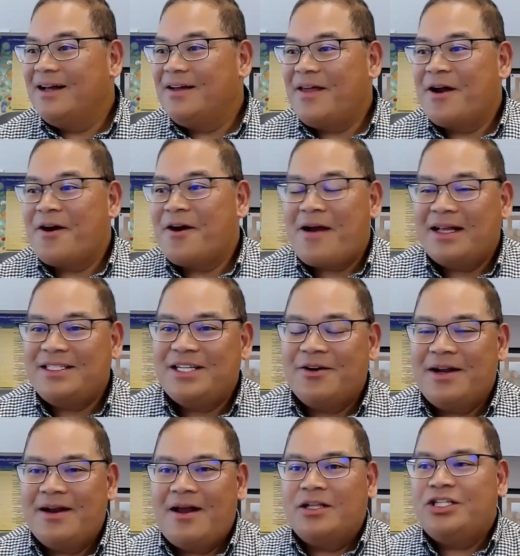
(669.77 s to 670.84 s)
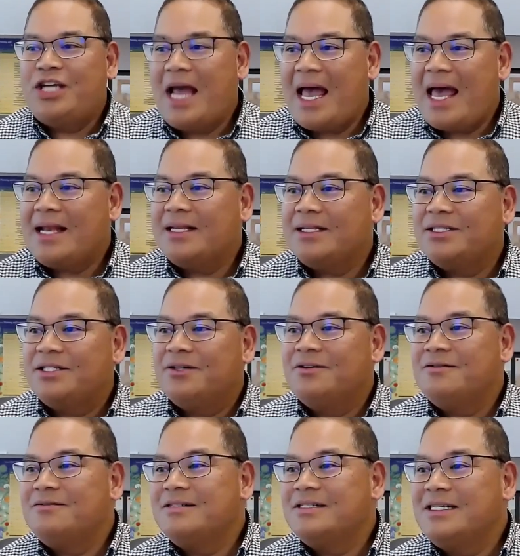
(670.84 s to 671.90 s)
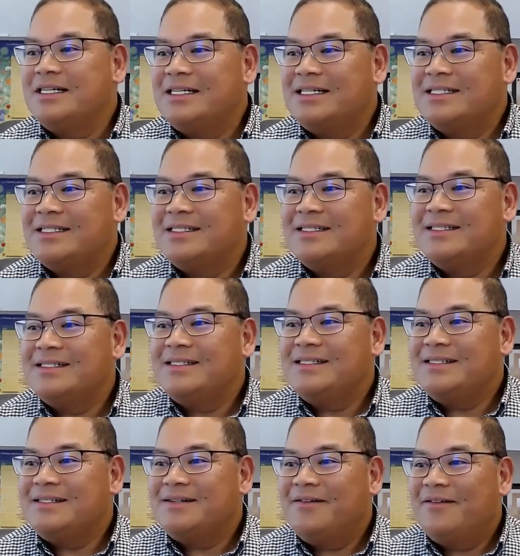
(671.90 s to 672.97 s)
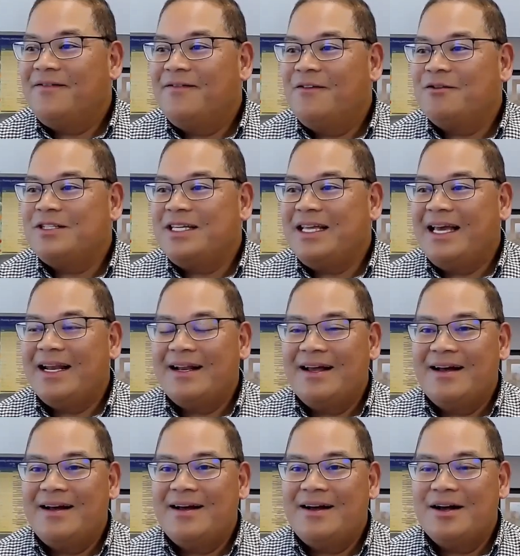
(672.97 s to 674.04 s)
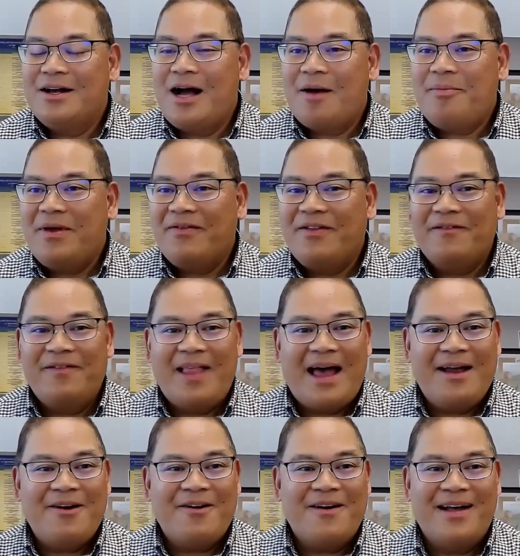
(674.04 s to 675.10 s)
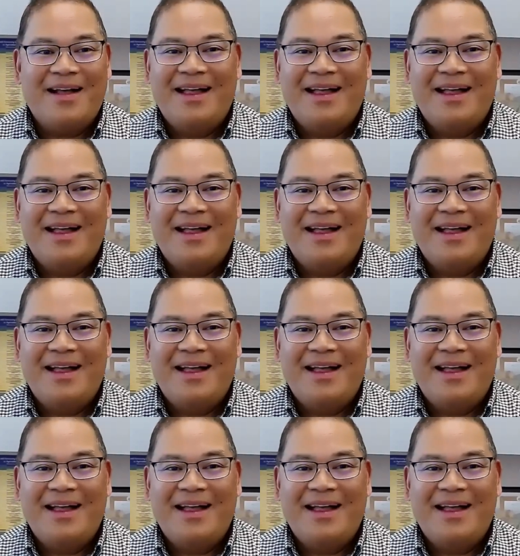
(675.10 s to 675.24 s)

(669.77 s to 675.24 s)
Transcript: There, I shared it on chat, so folks can get a copy of the flyer.